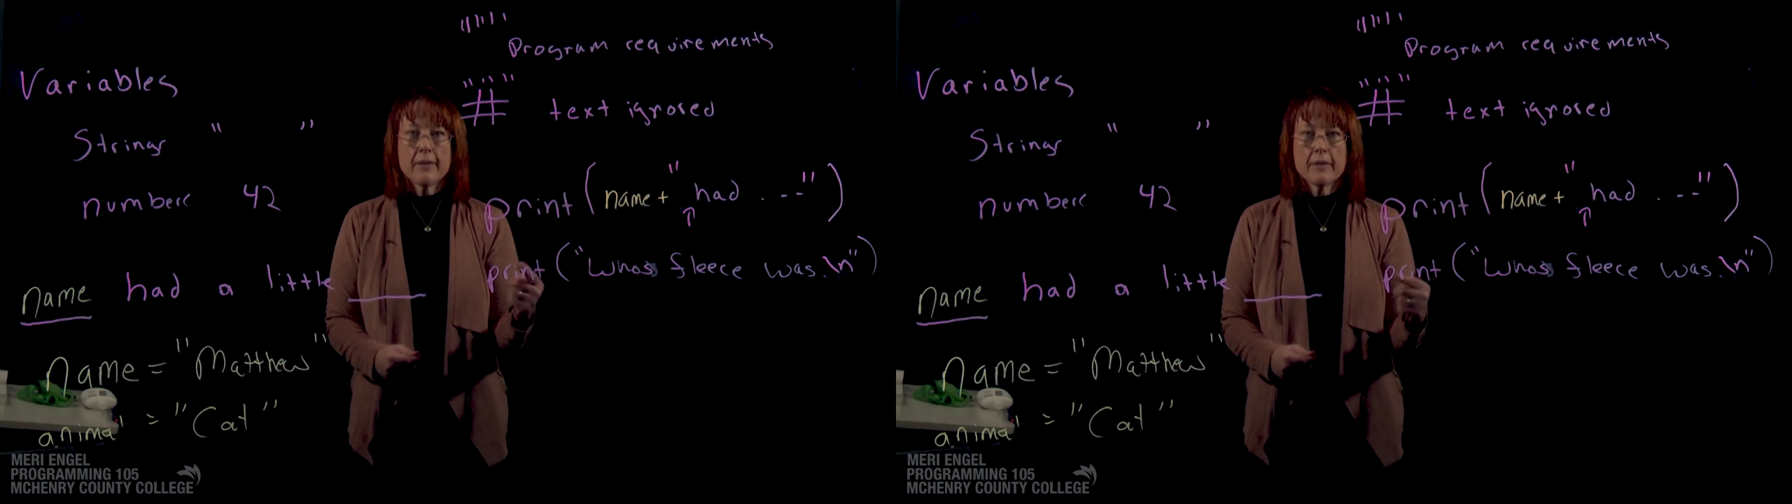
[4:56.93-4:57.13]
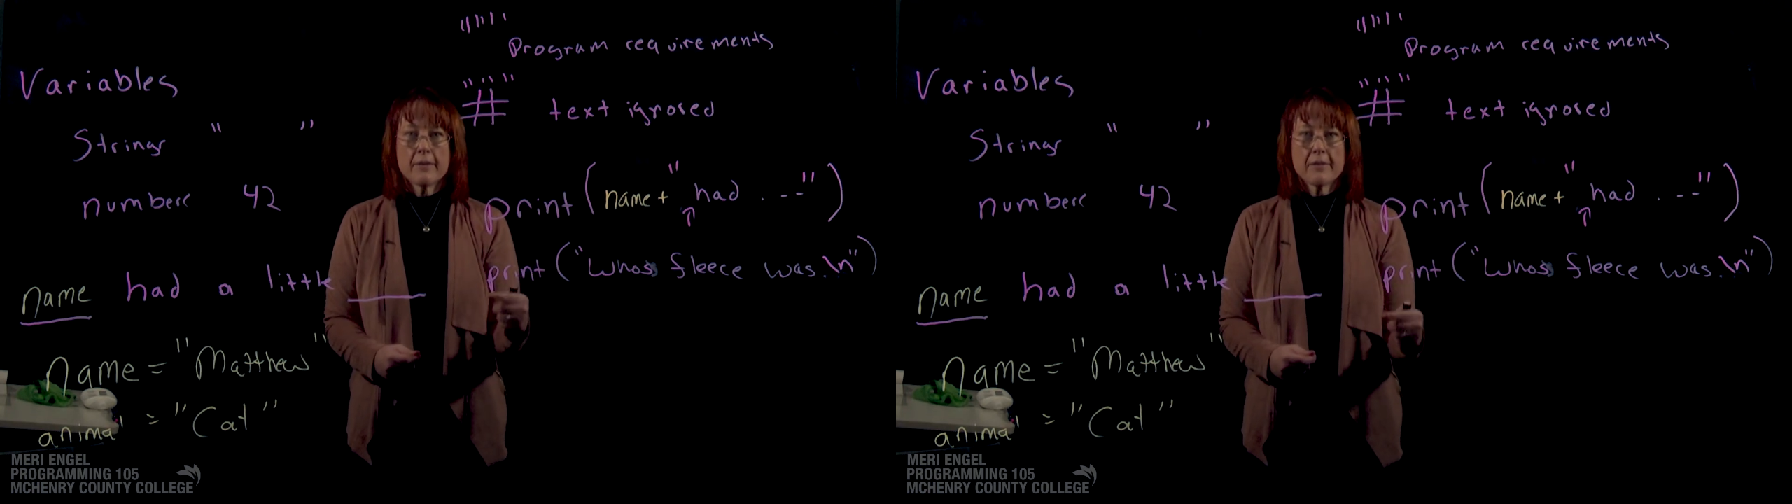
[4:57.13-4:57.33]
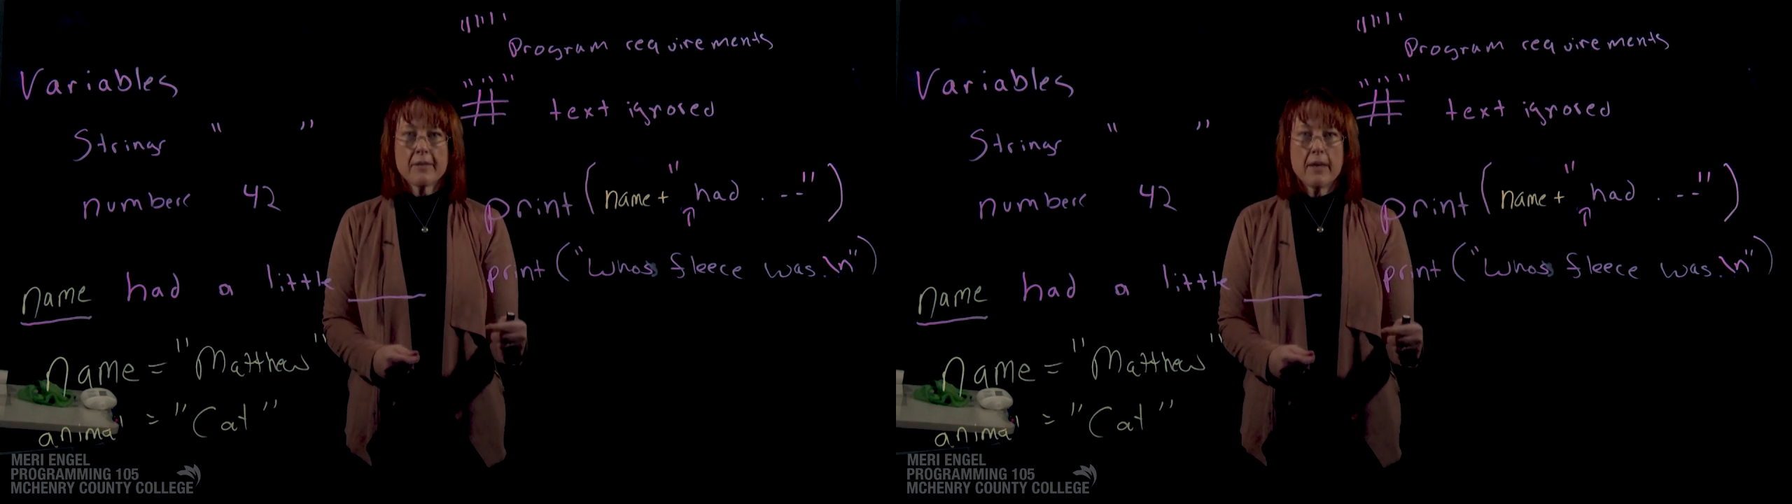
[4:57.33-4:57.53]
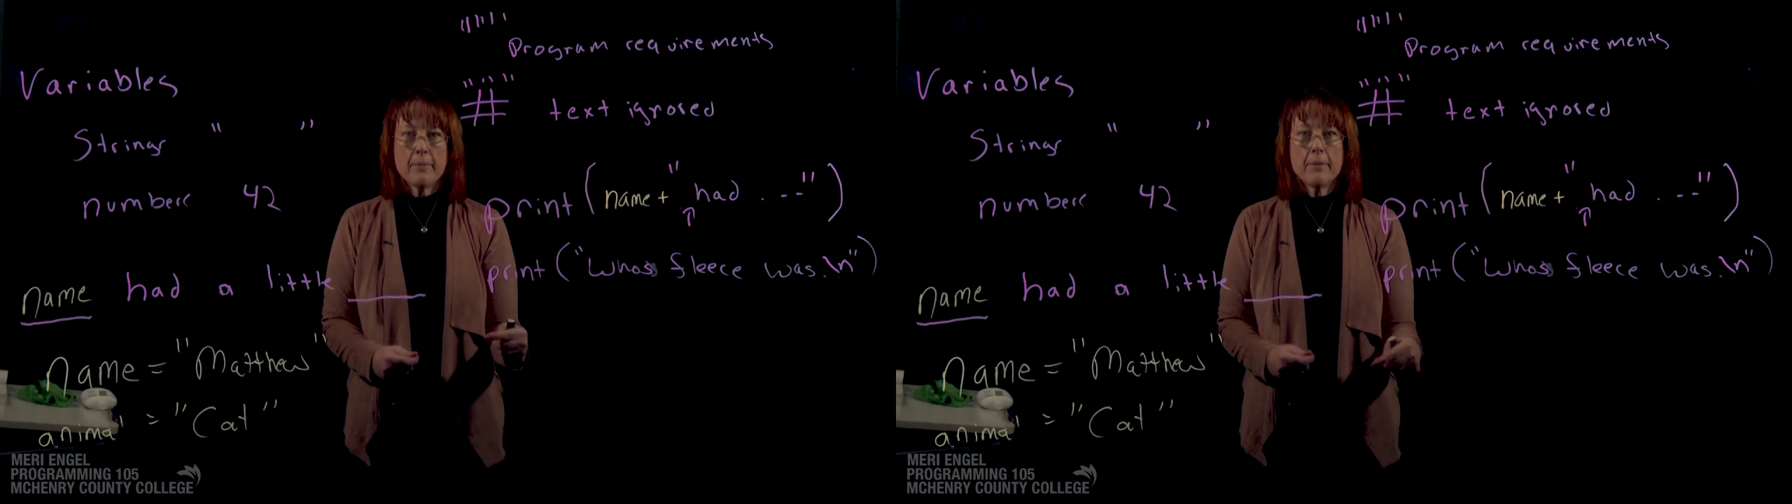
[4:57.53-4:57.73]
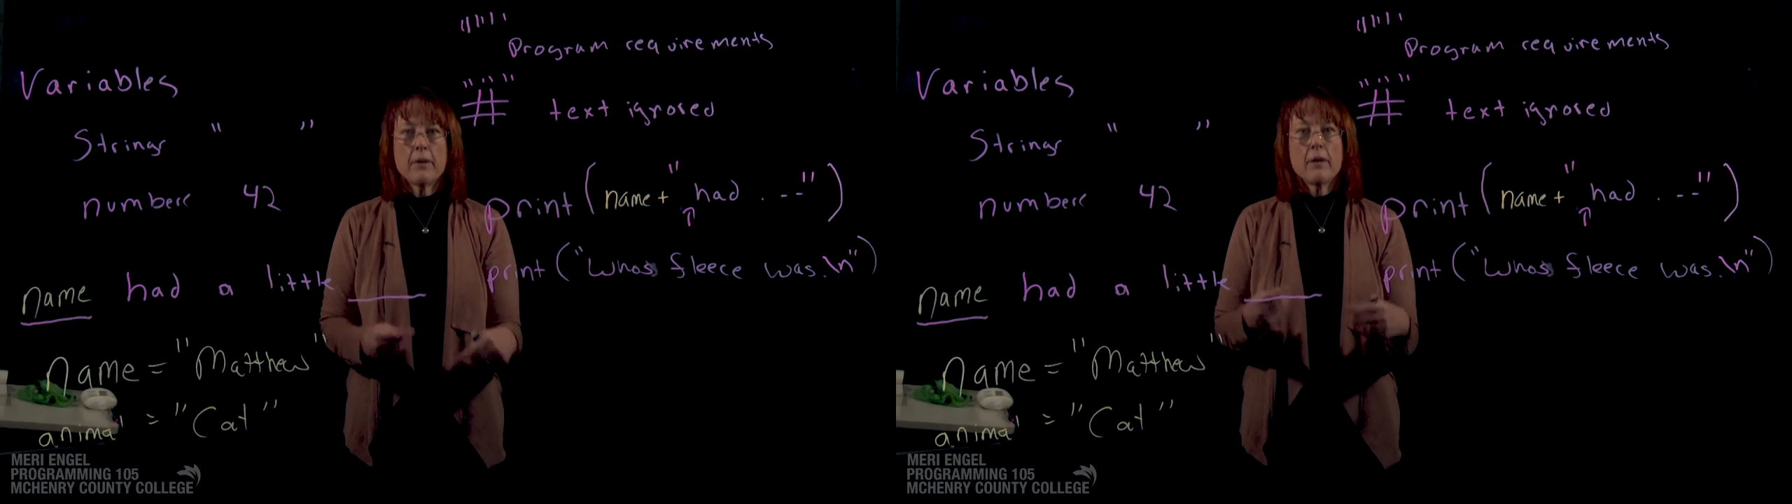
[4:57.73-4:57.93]
step
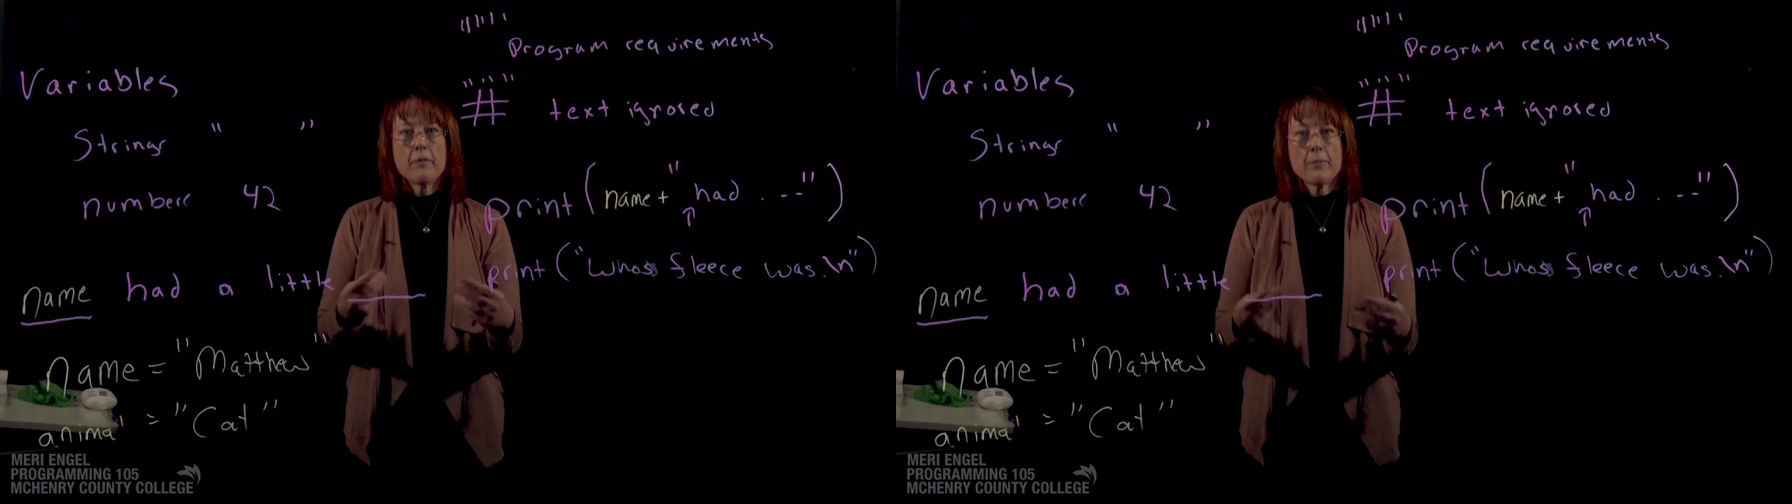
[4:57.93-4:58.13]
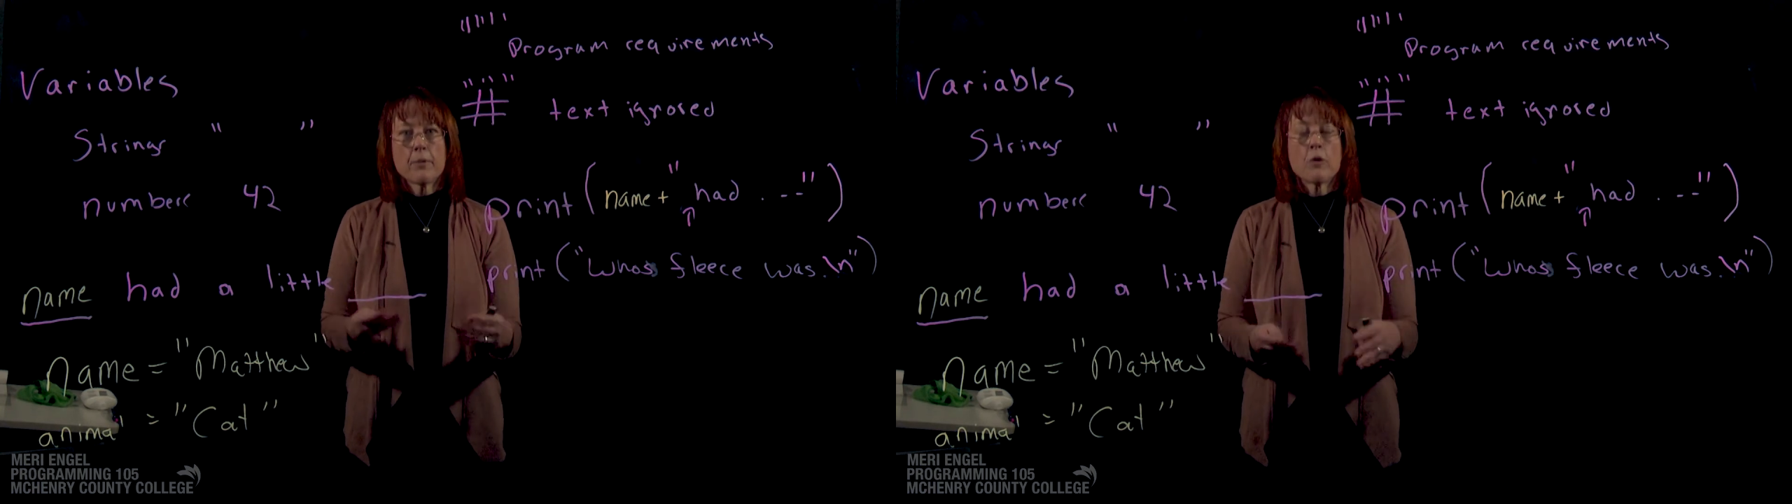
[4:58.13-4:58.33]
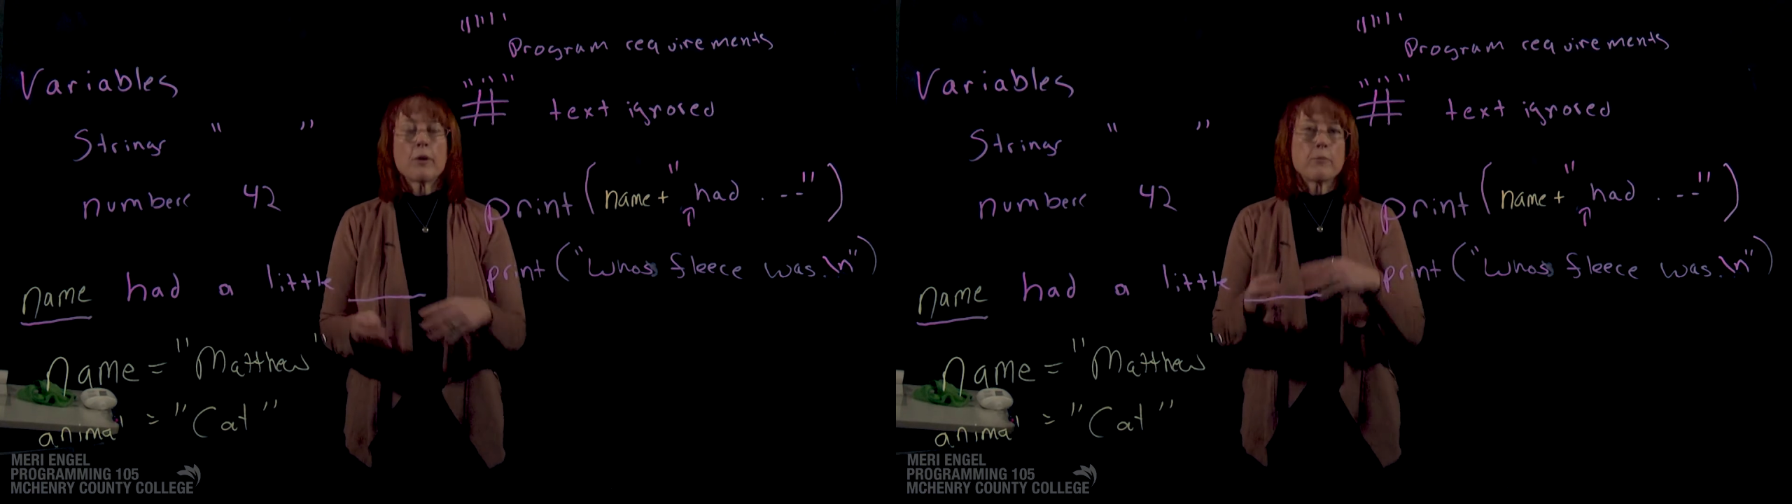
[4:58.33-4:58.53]
of the program,